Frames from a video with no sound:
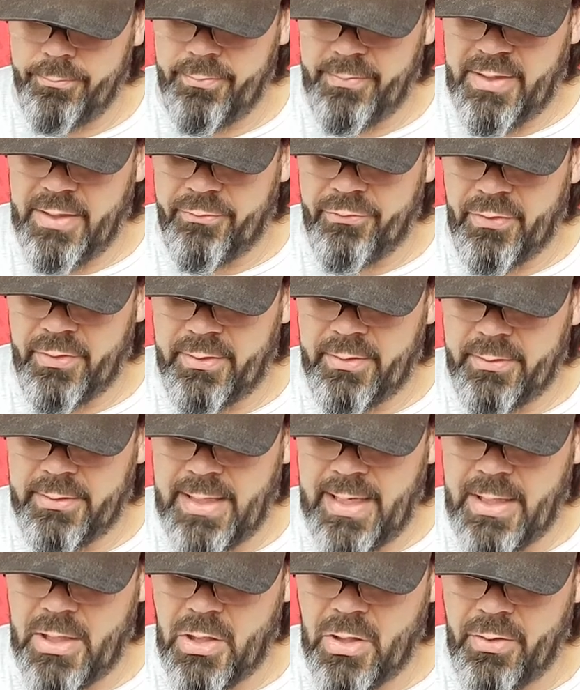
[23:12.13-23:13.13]
different
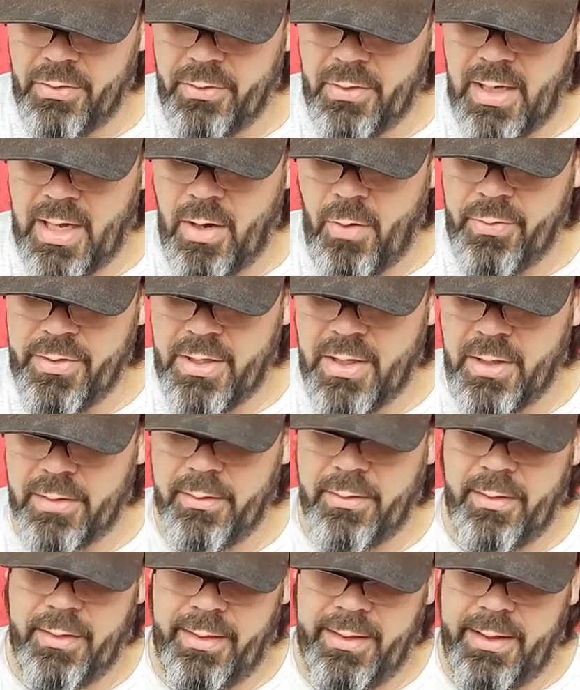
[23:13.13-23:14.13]
take on how he
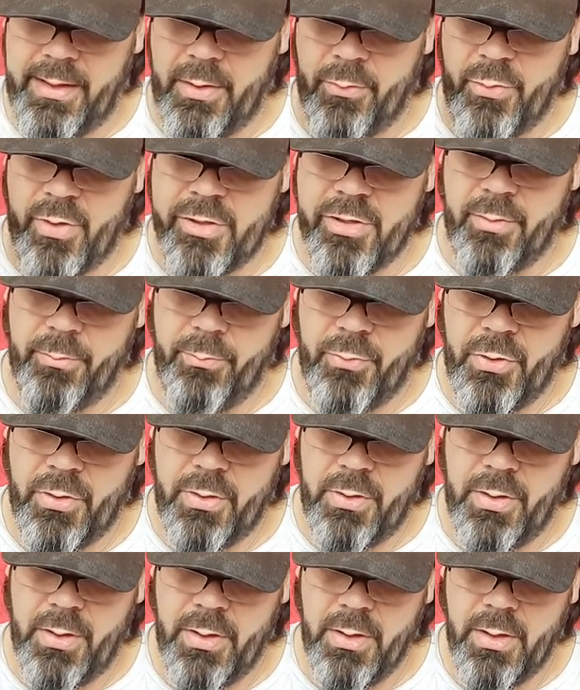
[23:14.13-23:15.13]
got the Russian
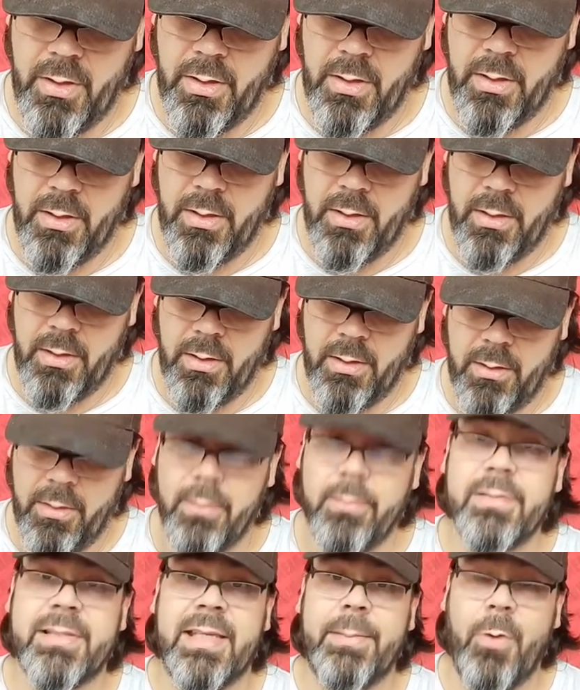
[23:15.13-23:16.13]
book,
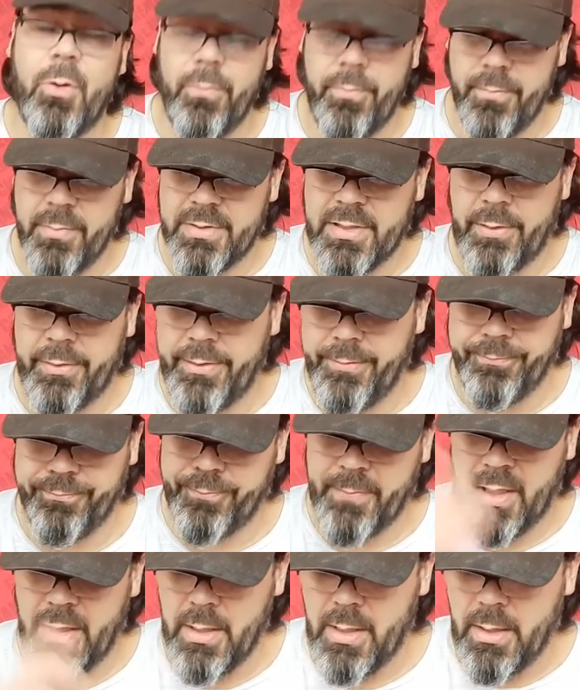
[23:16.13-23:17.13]
Zemo. Sorry,
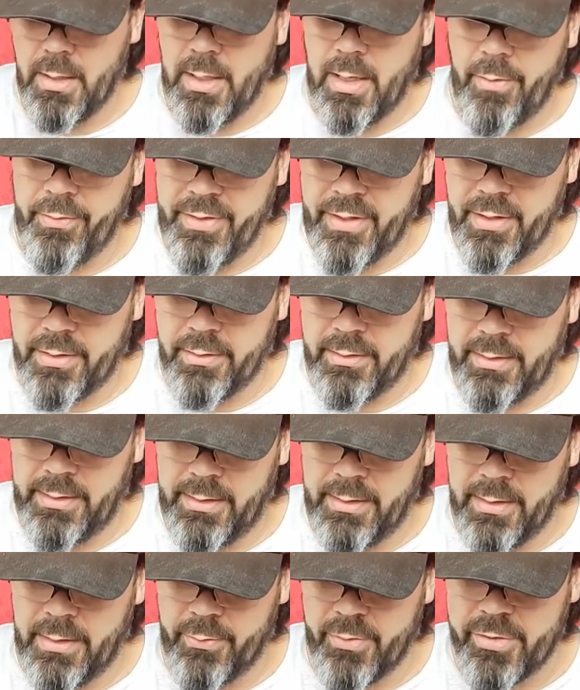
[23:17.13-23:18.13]
how he got
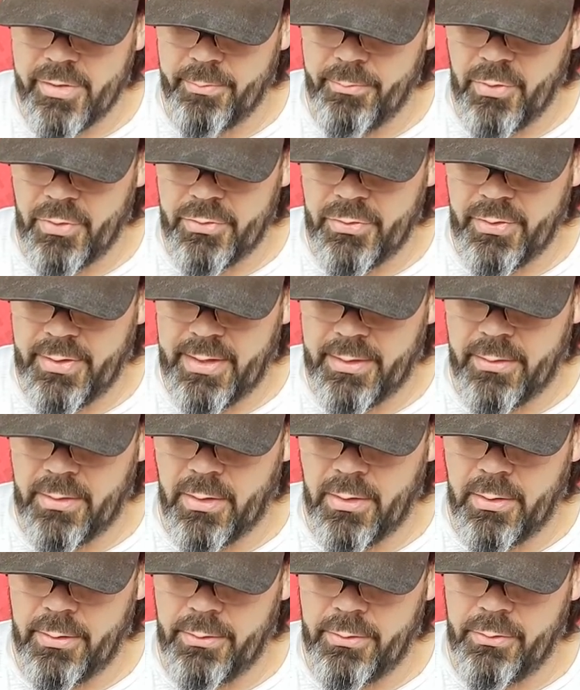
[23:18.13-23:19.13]
the Russian book to get
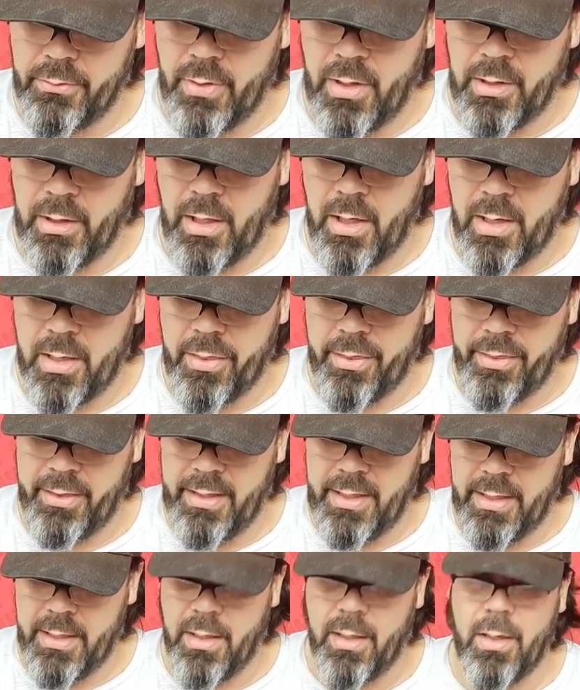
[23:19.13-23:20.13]
to unlock
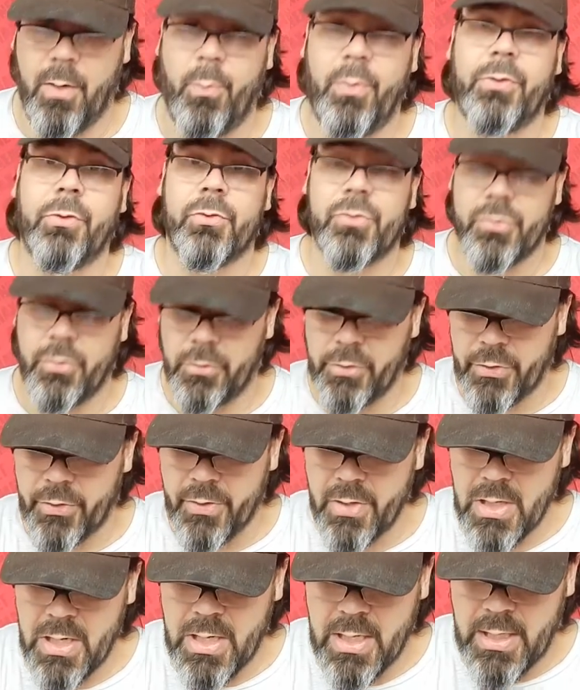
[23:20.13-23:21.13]
the Winter
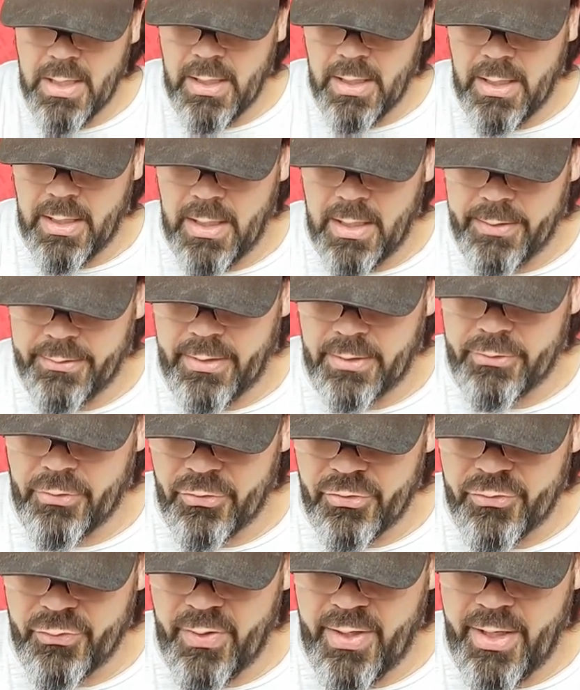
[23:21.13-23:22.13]
Soldier.
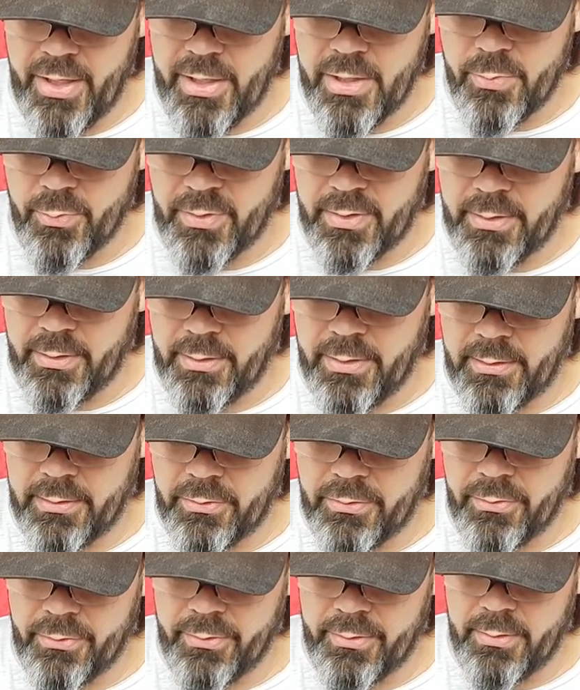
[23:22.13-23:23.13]
Doctor Strange with an
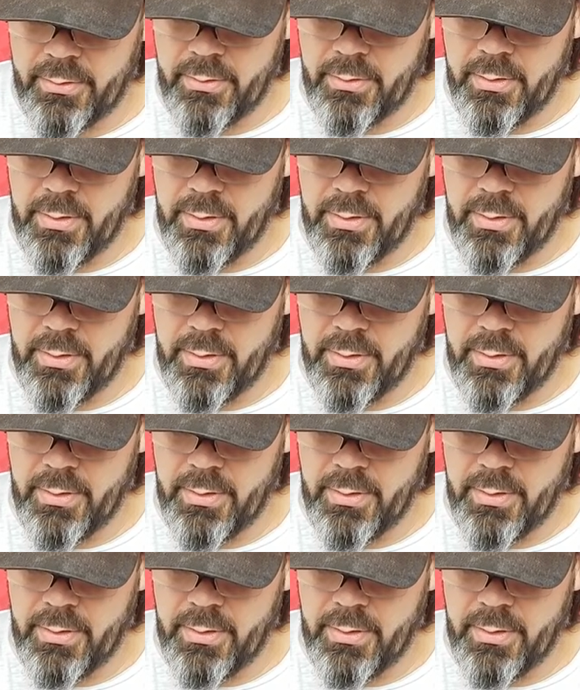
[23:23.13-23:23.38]
alternative